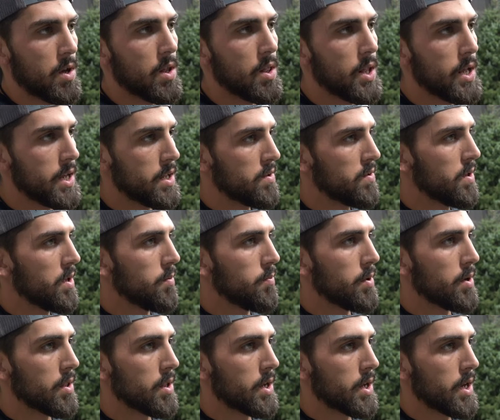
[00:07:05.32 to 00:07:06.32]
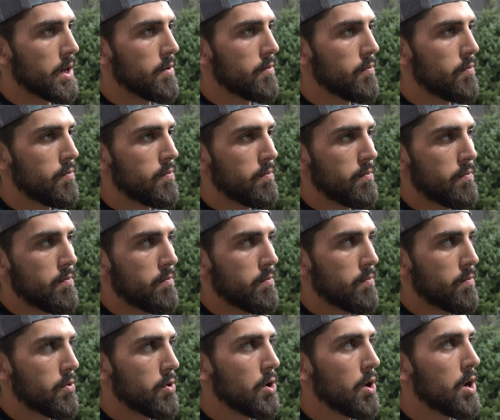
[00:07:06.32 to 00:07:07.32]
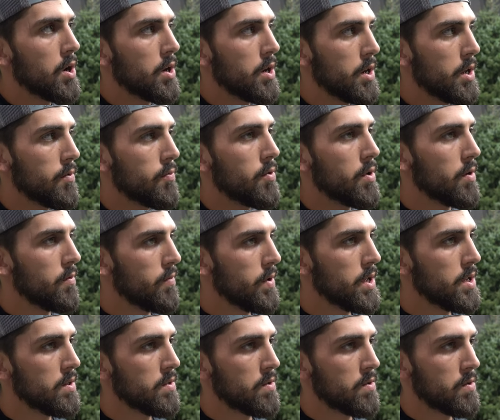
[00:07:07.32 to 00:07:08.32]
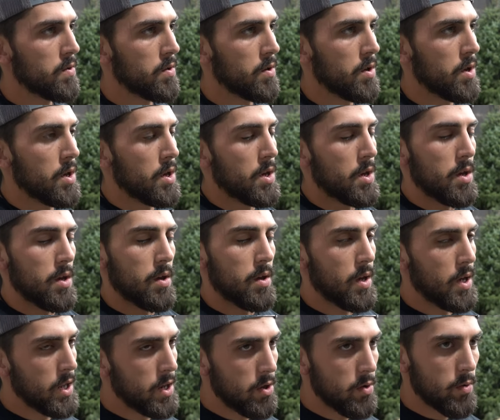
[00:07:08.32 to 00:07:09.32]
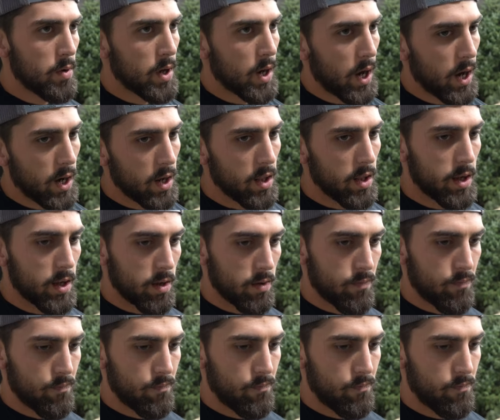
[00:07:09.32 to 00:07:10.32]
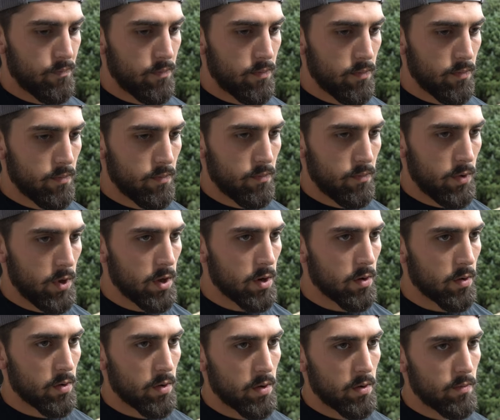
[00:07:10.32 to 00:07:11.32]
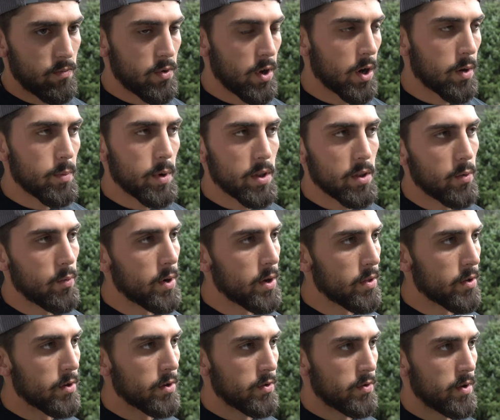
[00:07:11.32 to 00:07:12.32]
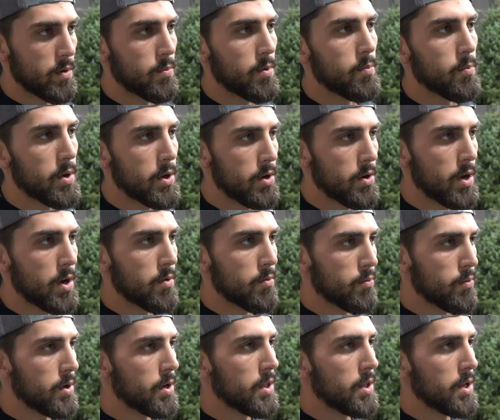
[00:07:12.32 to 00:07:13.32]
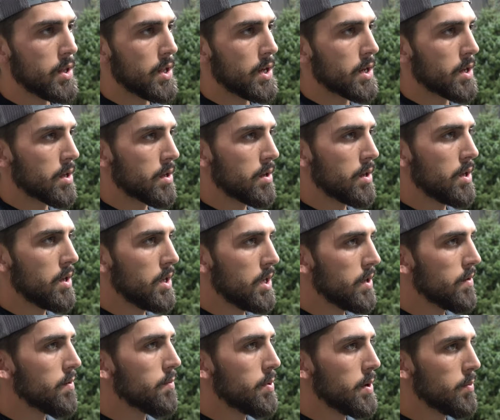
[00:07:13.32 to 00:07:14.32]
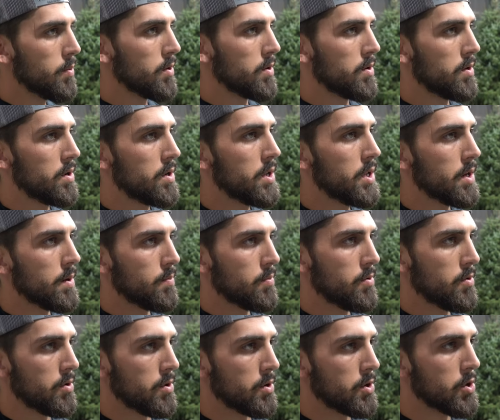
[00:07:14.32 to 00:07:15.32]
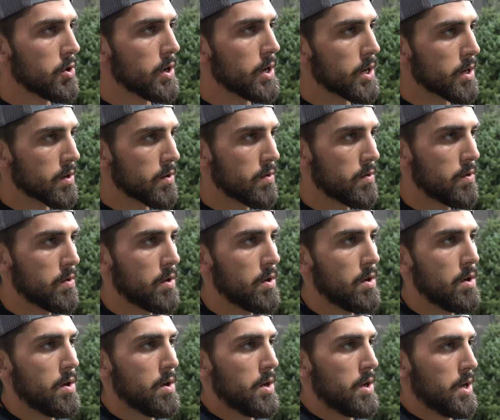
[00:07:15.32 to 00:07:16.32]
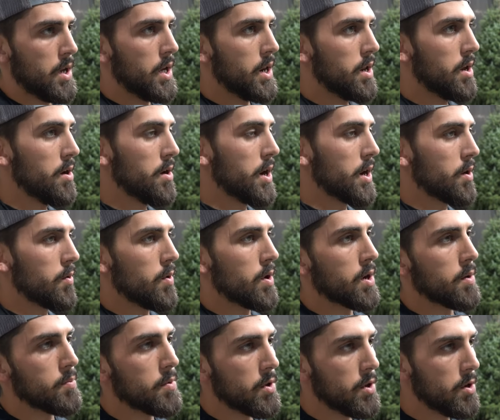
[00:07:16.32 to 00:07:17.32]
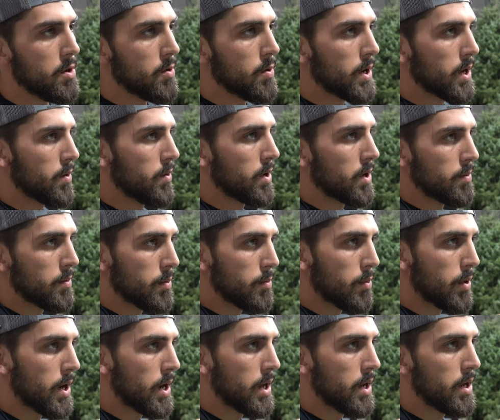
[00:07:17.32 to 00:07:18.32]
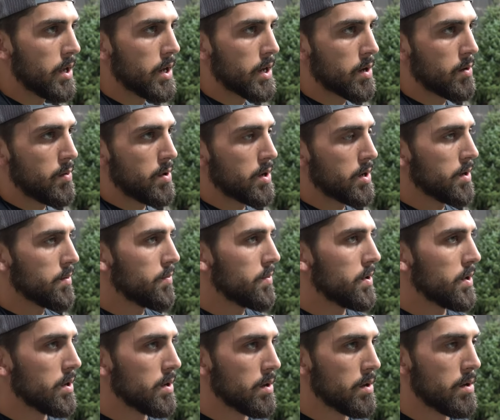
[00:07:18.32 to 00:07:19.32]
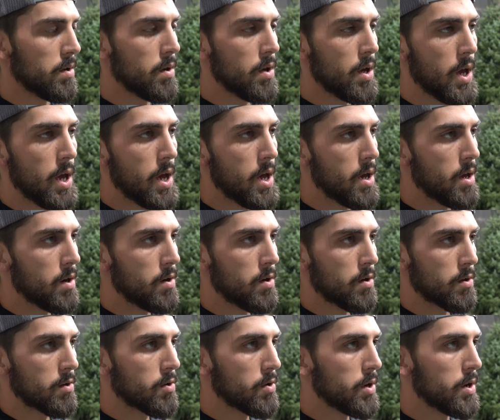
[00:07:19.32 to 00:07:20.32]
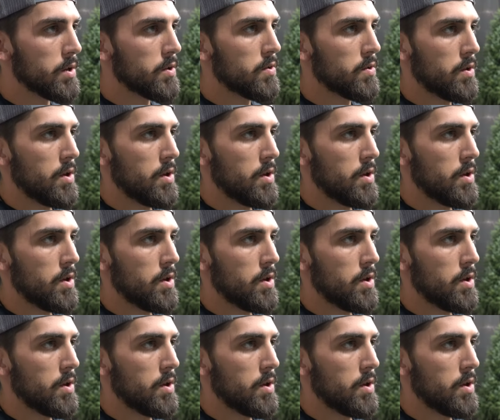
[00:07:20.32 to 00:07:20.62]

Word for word: landscaping. Like I've gone to different events and you kind of like, you know, talk about the weather or something, but you're not really like giving people tips or tricks. And here I can walk up to you, I can walk up to Brian, I can walk up to Ed or Chris,